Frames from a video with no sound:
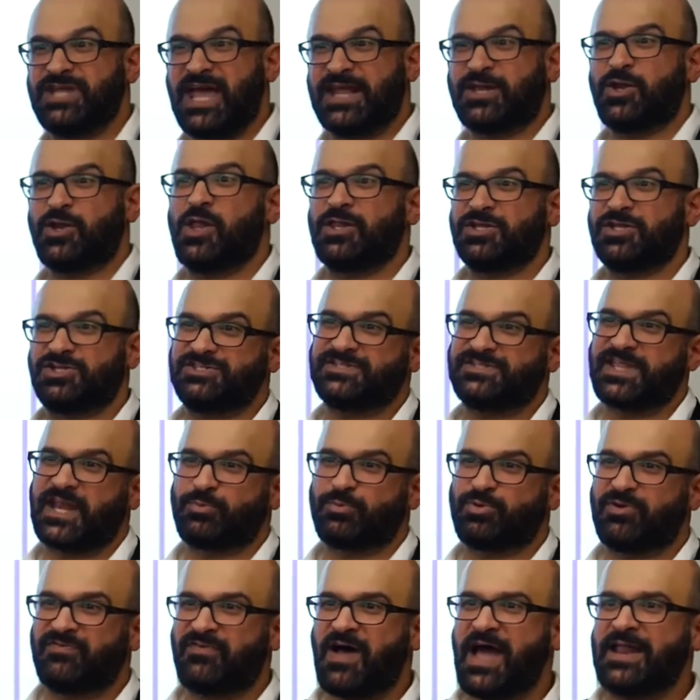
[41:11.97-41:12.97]
technologies that
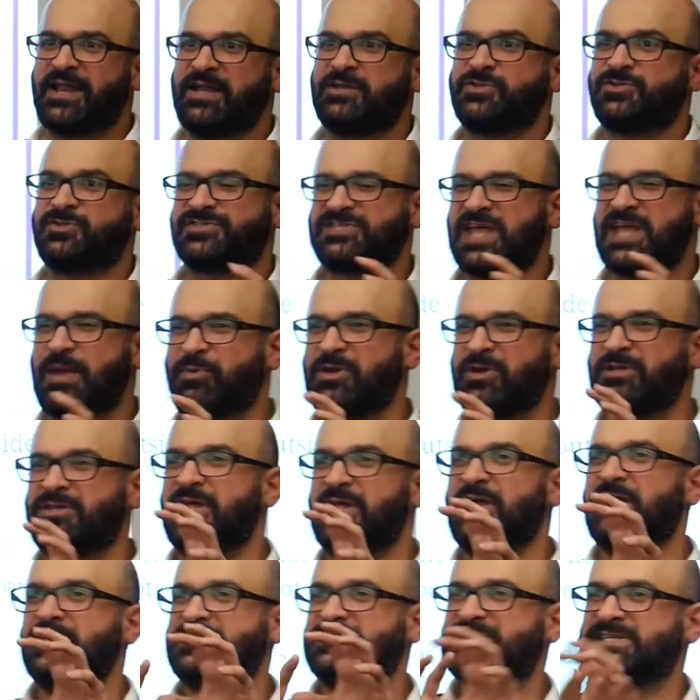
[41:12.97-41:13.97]
are provided to separate
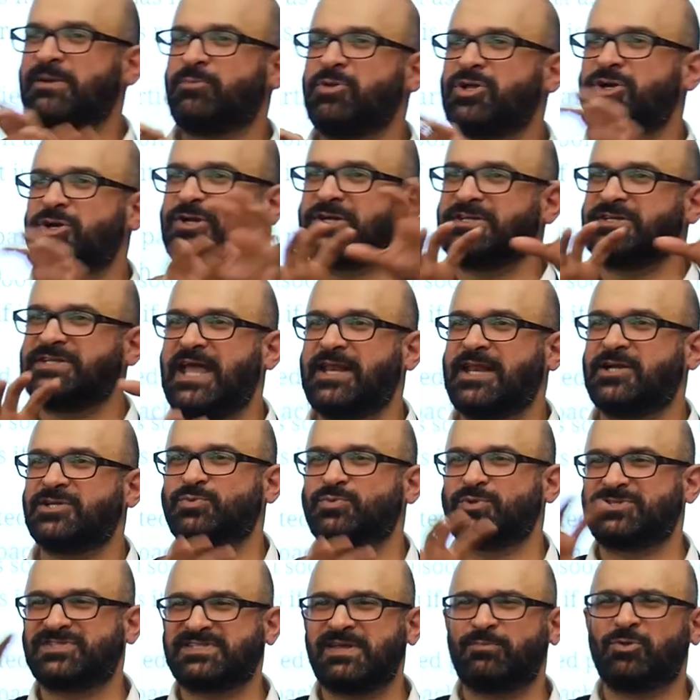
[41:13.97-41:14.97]
similar containers
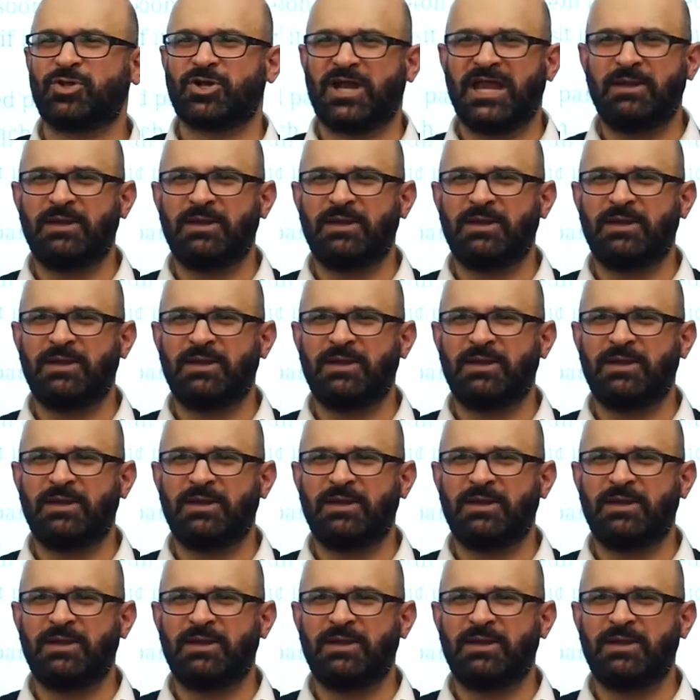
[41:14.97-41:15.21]
with similar